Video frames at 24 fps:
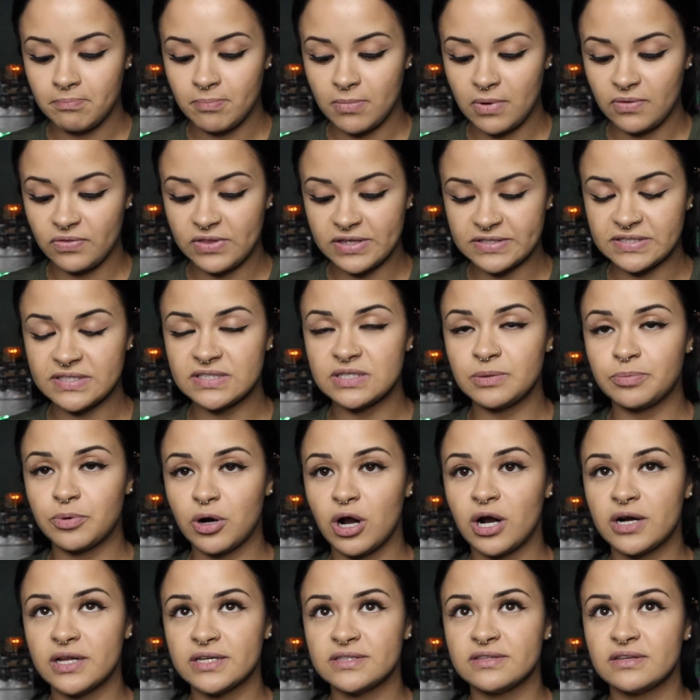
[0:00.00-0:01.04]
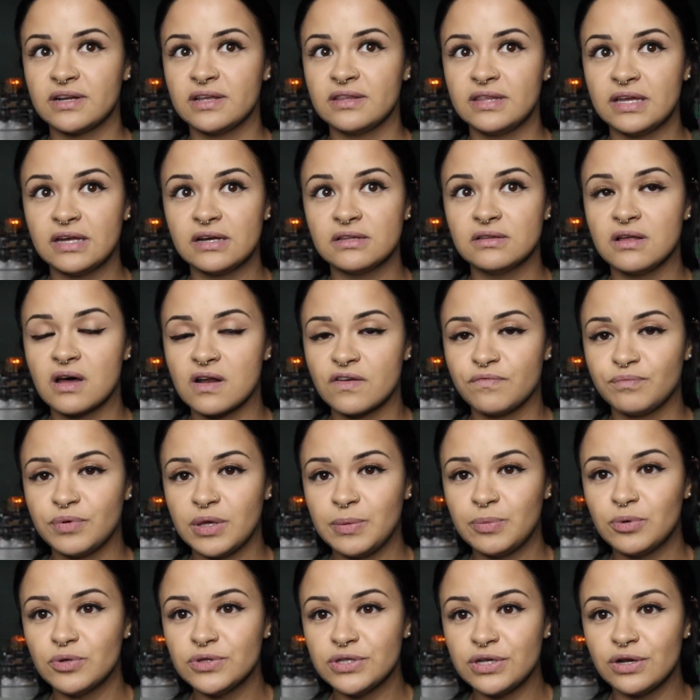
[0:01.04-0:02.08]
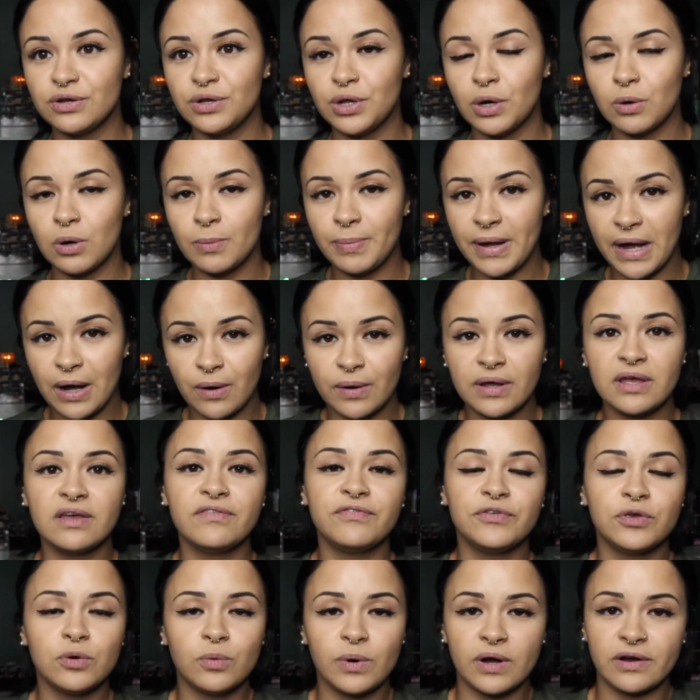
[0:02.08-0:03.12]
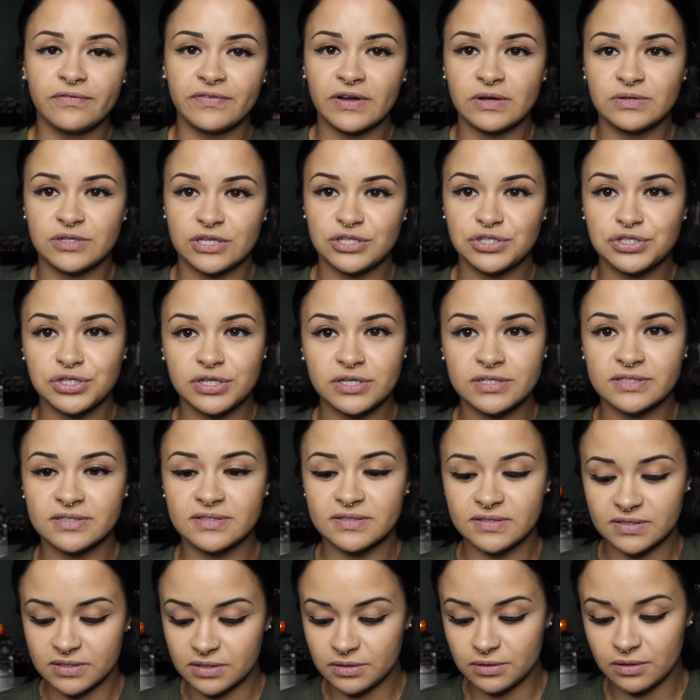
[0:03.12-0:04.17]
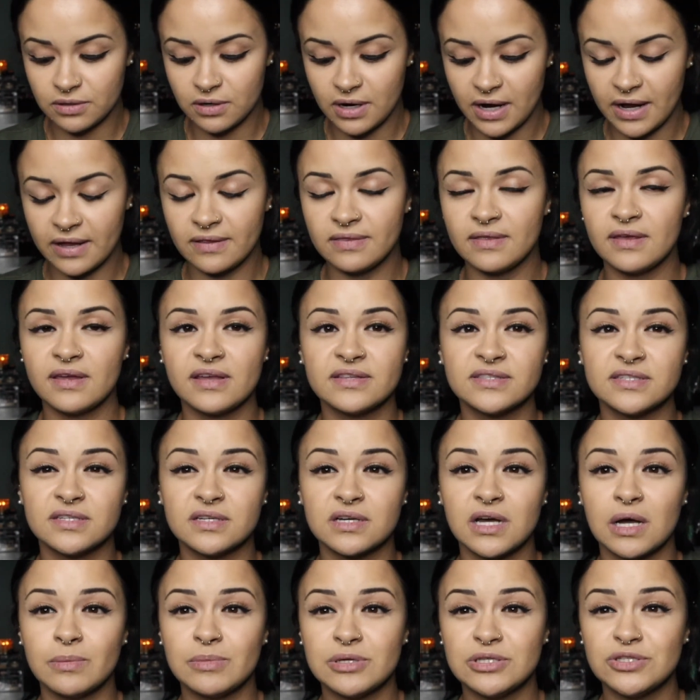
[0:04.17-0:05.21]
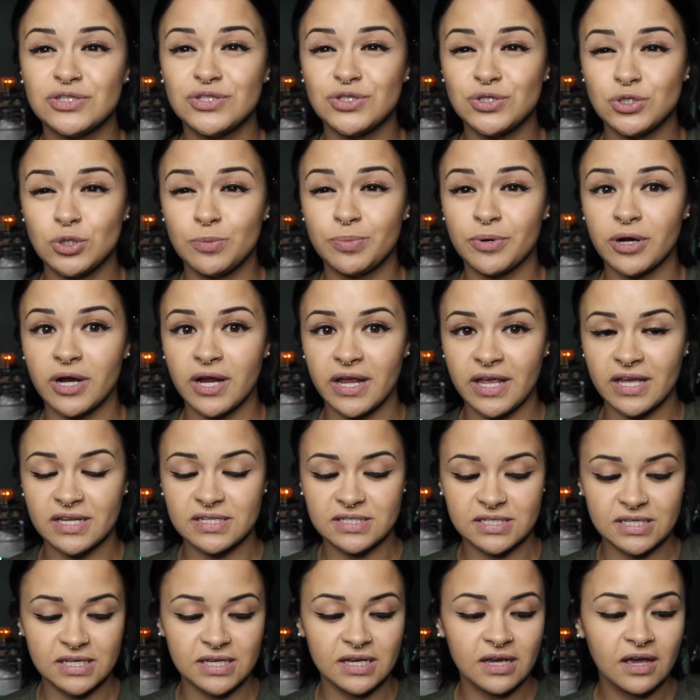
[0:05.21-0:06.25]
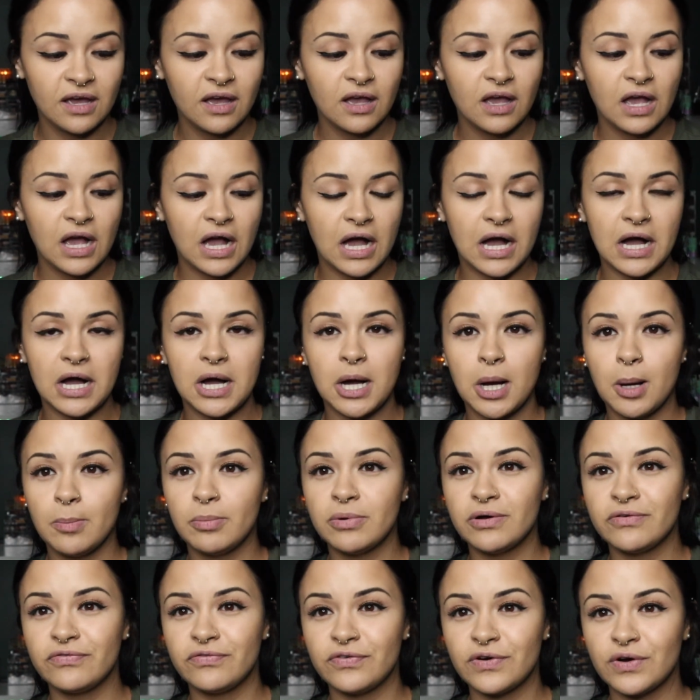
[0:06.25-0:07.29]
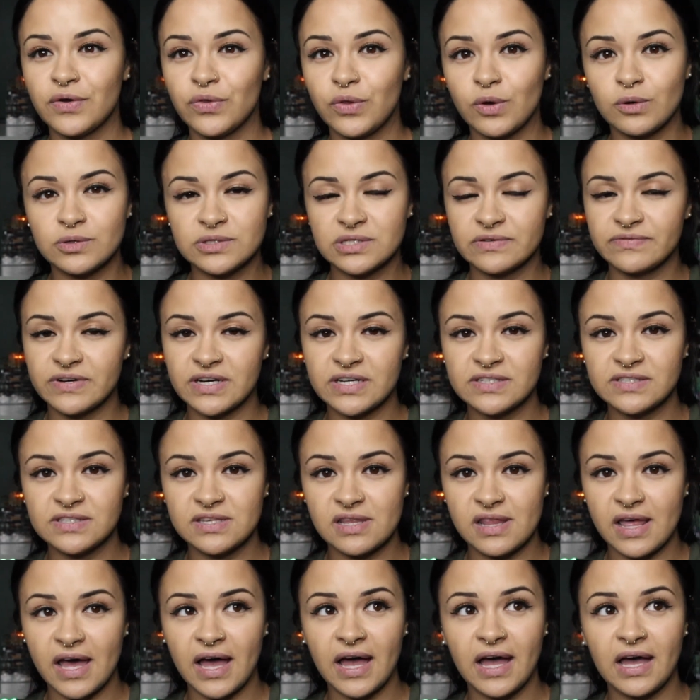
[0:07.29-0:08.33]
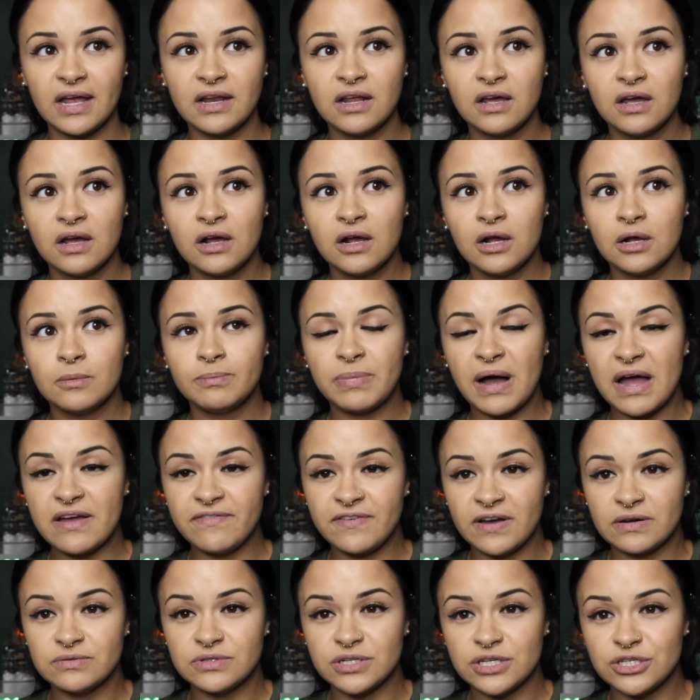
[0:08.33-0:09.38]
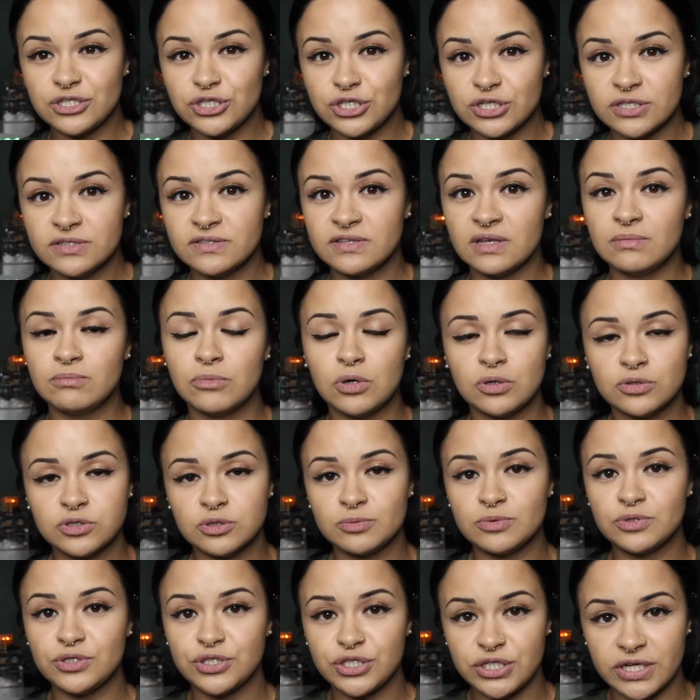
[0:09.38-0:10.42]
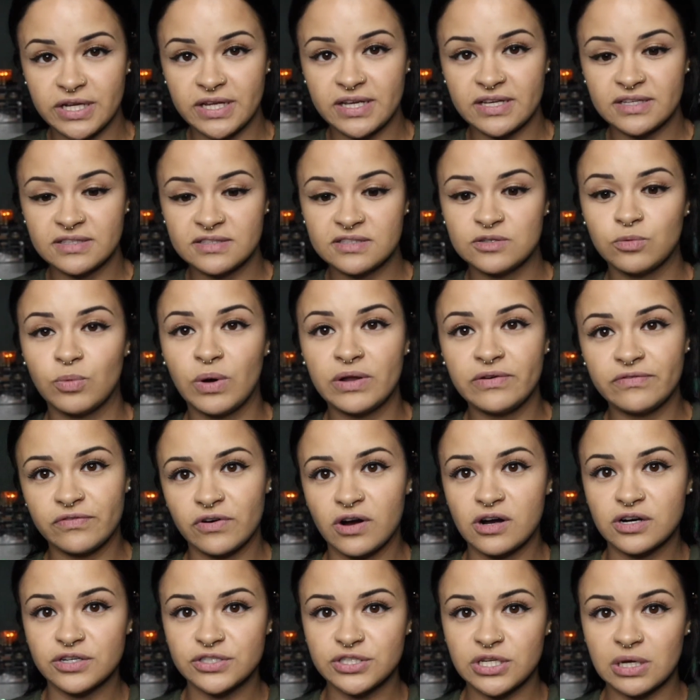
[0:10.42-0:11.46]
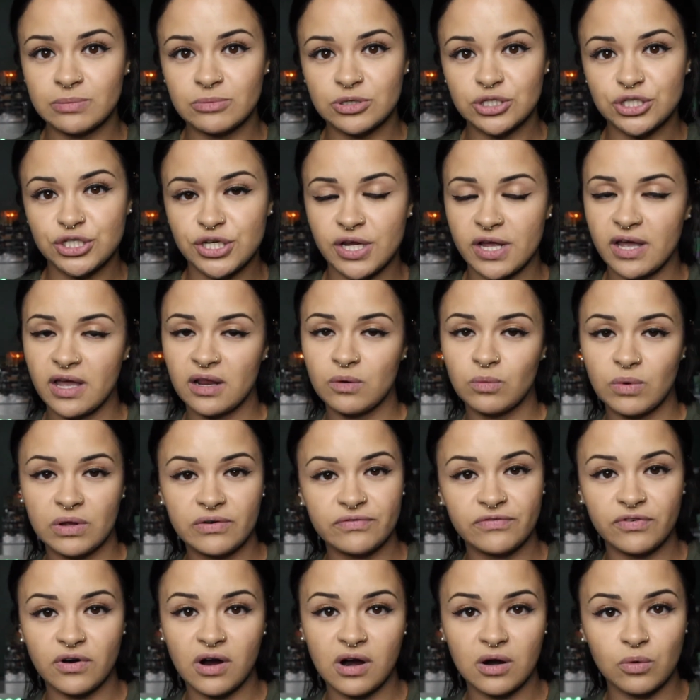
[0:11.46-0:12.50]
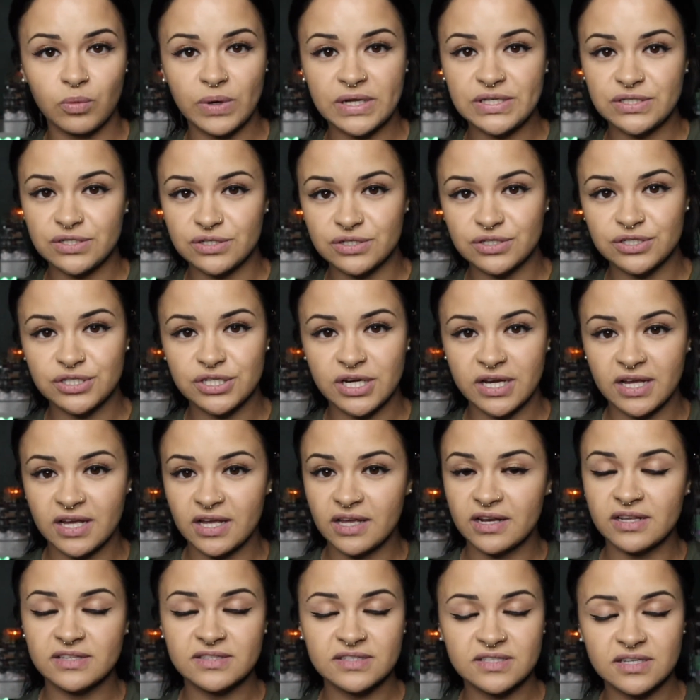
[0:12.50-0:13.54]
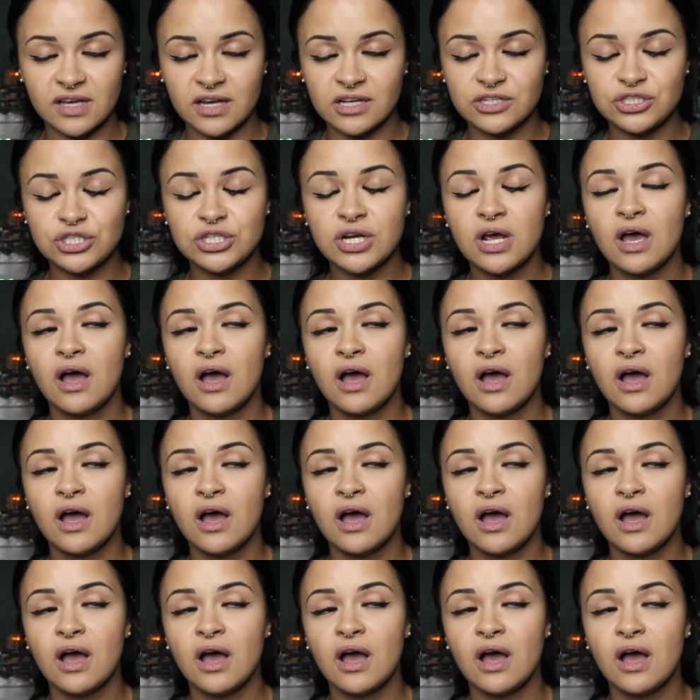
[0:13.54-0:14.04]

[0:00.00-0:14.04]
this is a product that I think a lot of people need to know about. If you wear foundation and concealer, I think it's going to come in super handy for those of us that buy foundations in multiple shades, one for our summer shade, one for our winter shade and such.